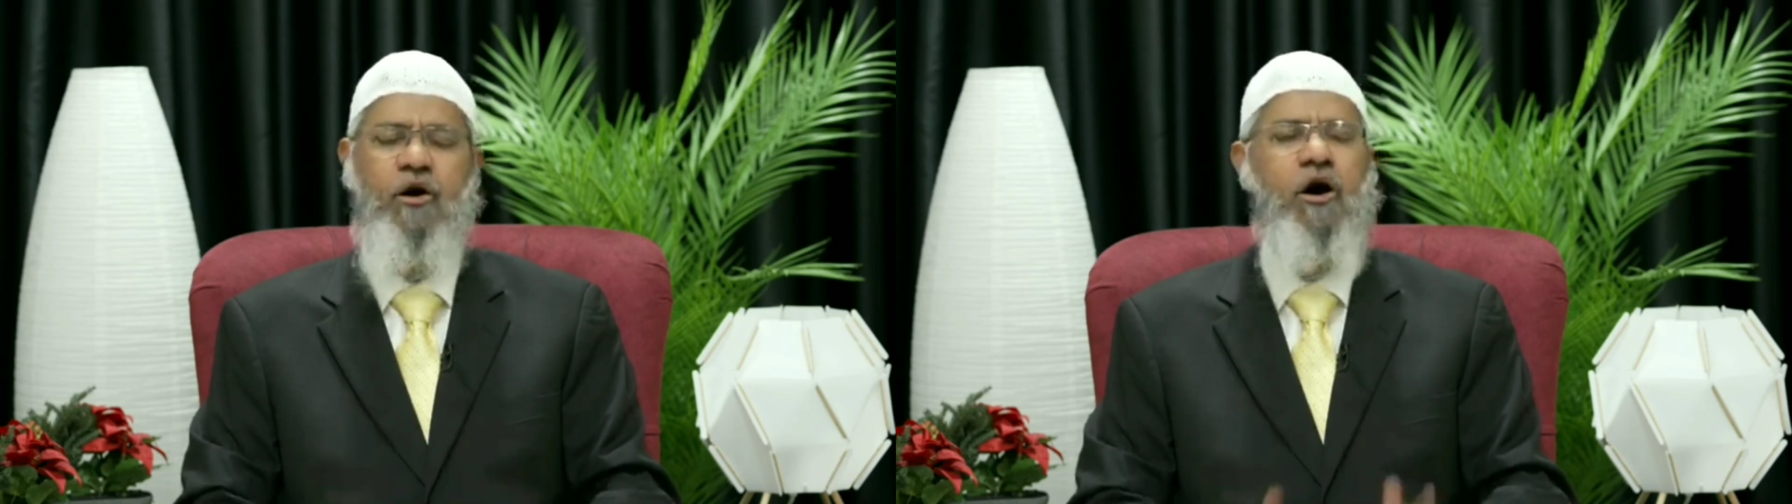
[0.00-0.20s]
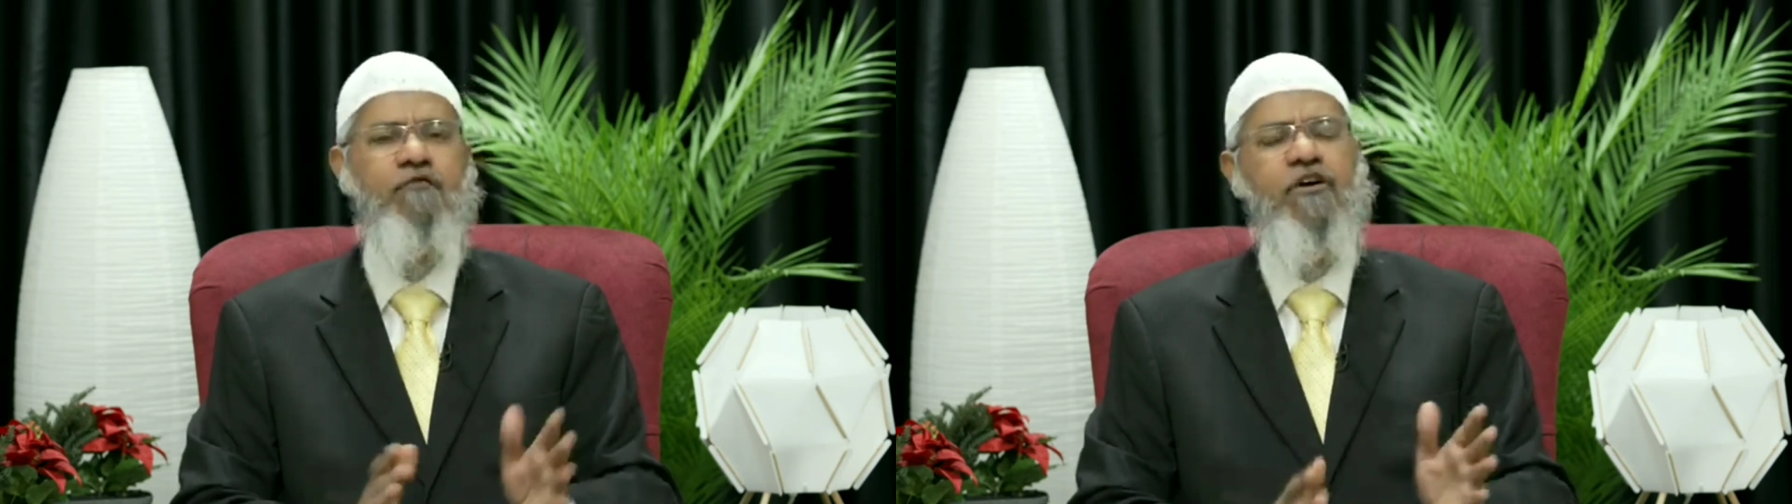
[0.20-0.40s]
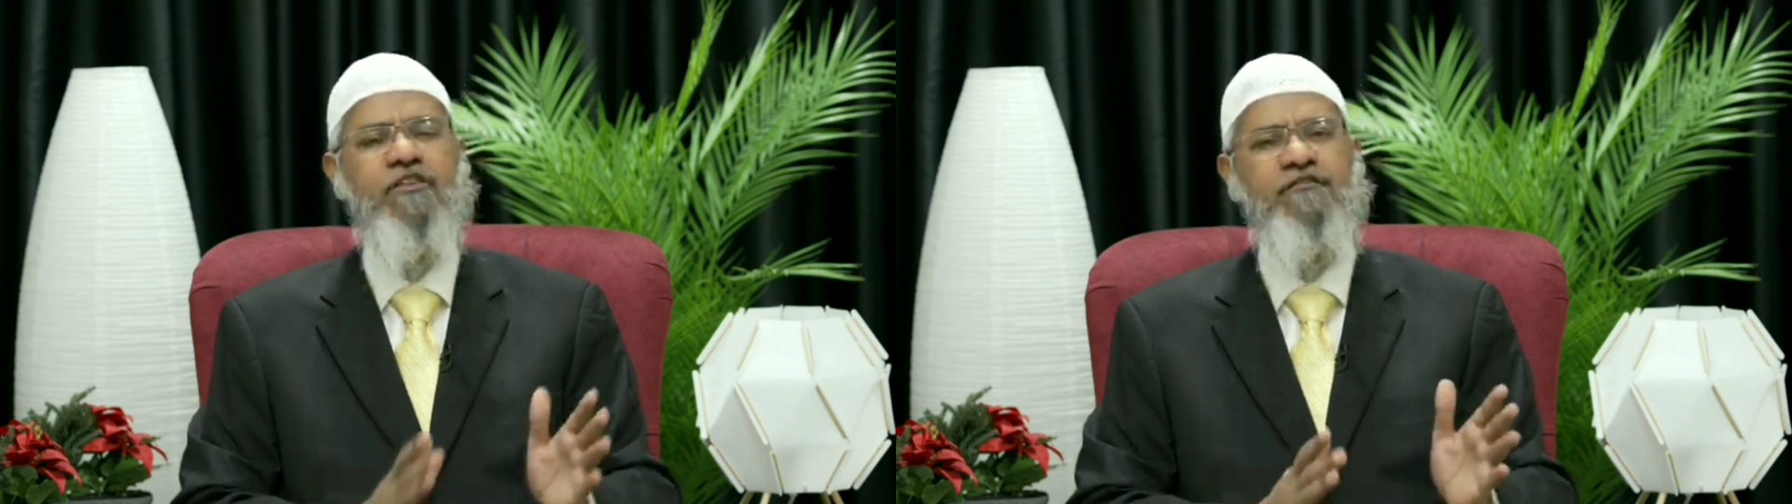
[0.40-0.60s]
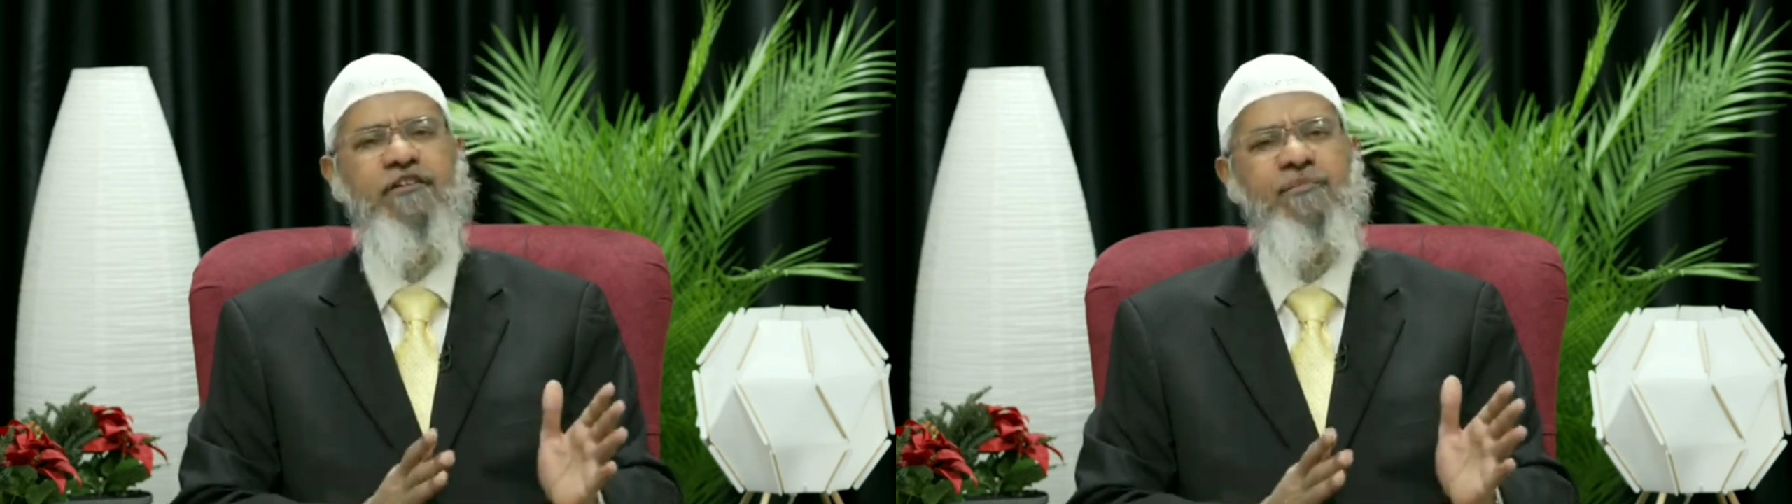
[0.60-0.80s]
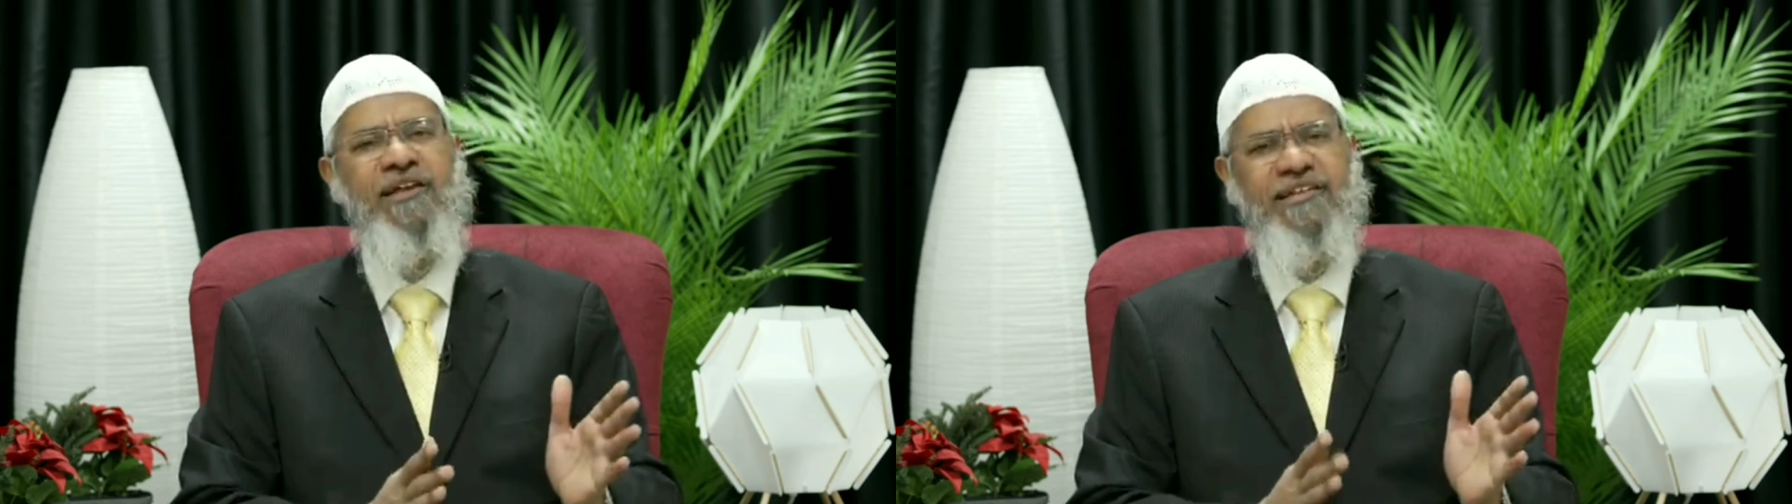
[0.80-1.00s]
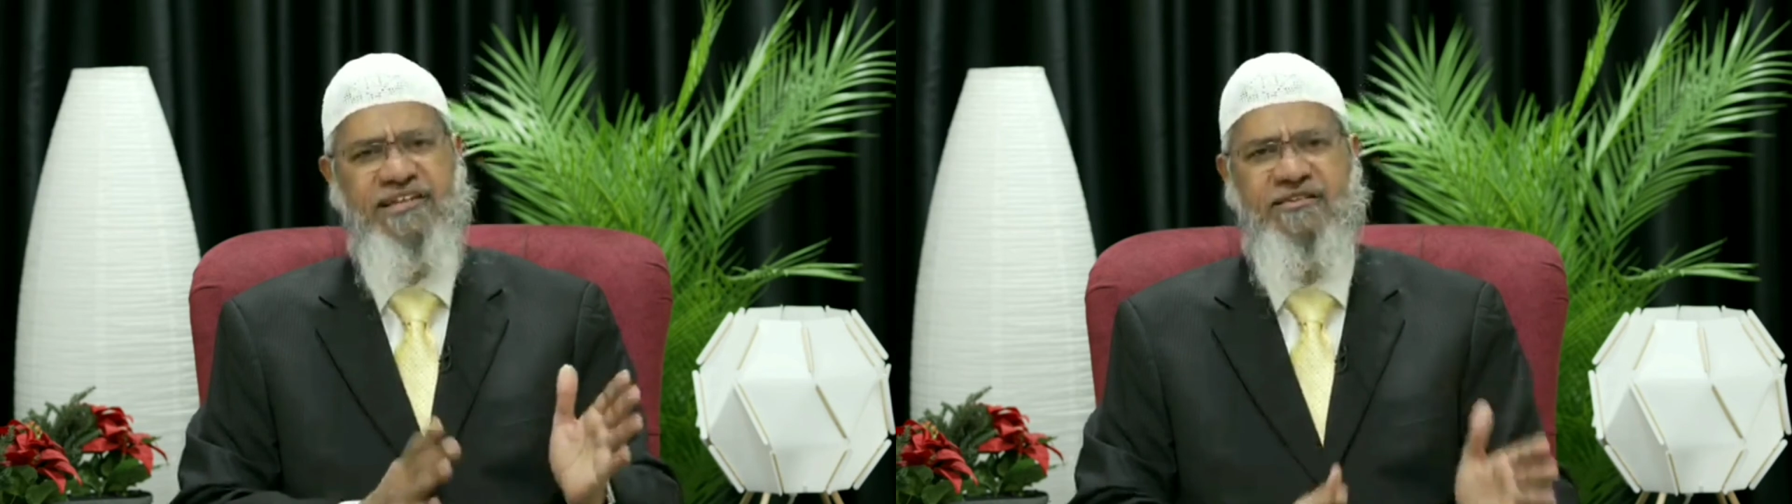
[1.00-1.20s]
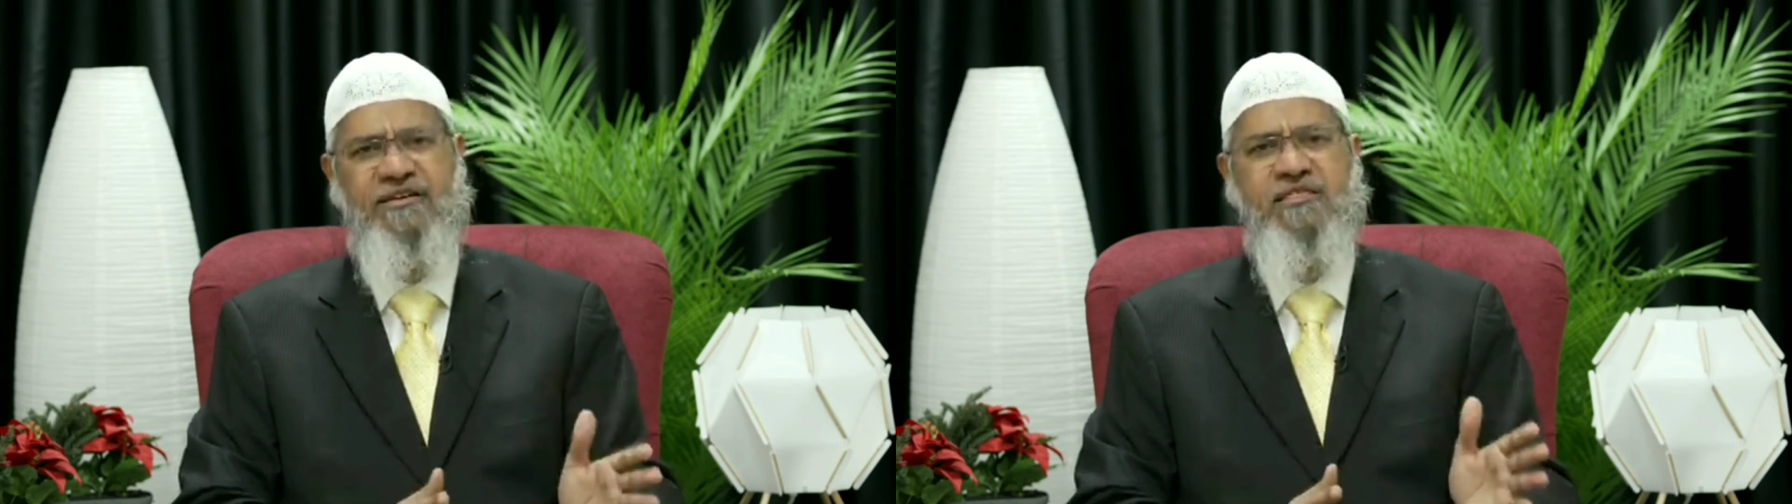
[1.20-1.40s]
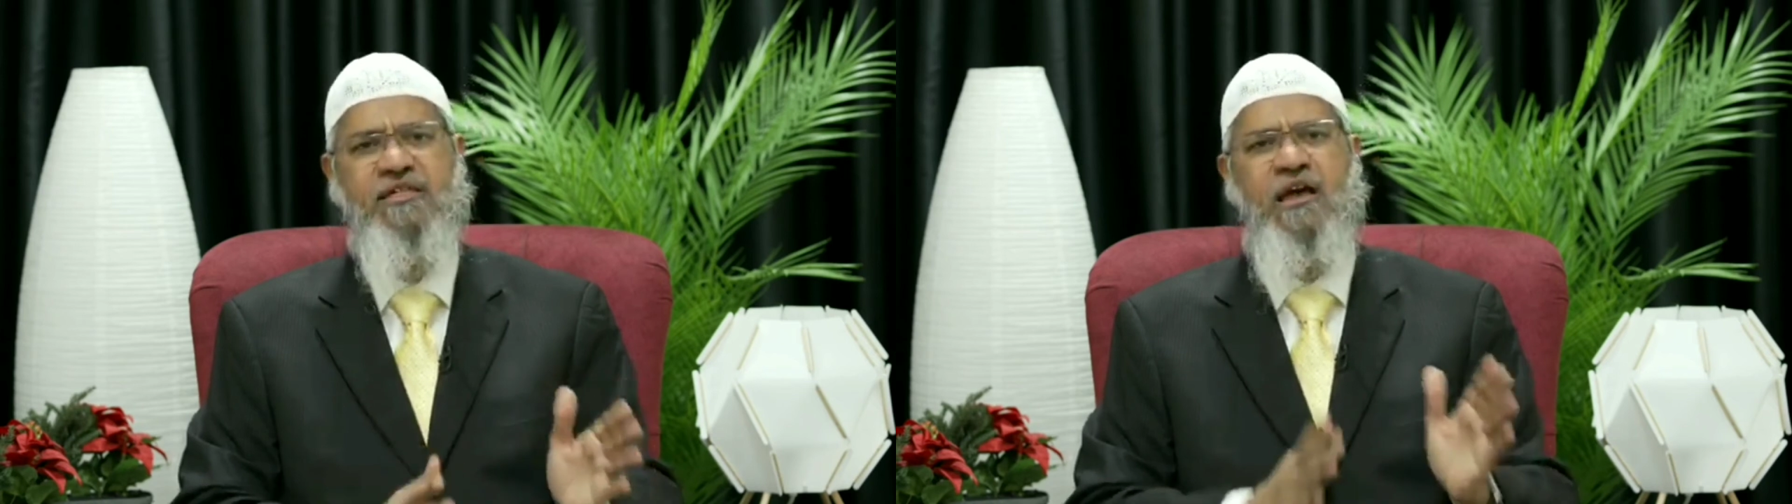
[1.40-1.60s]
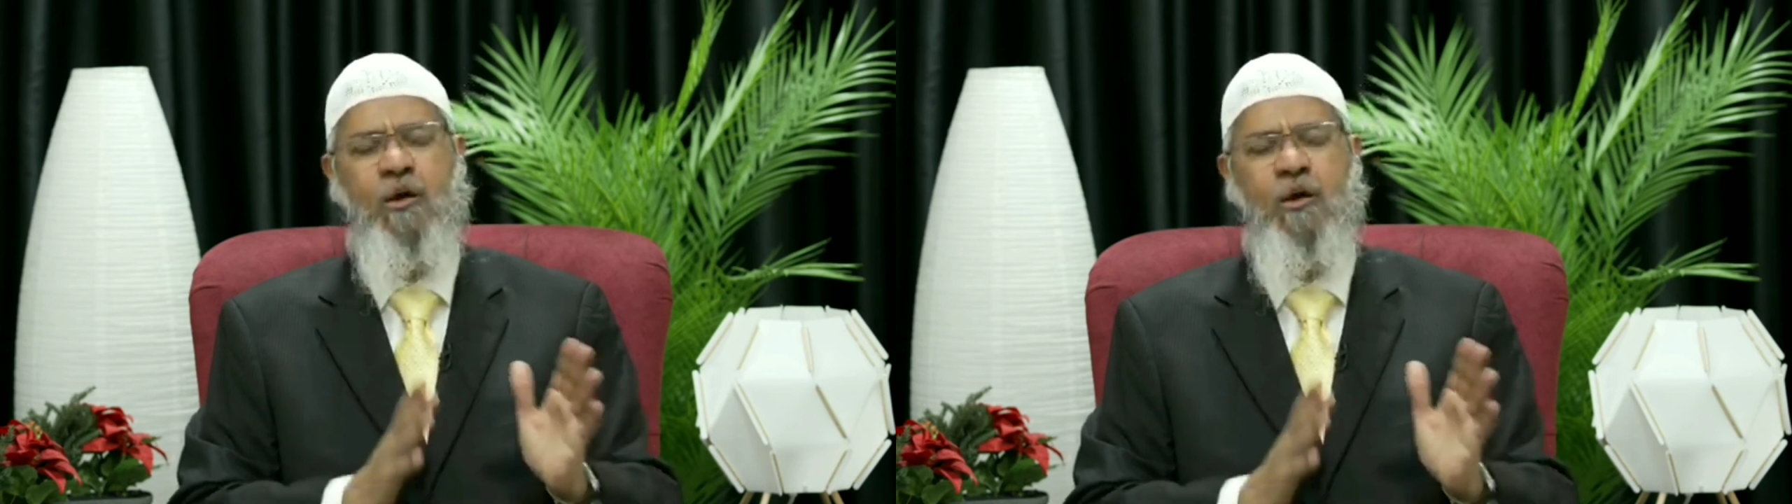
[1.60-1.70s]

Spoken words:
or for the female teachers,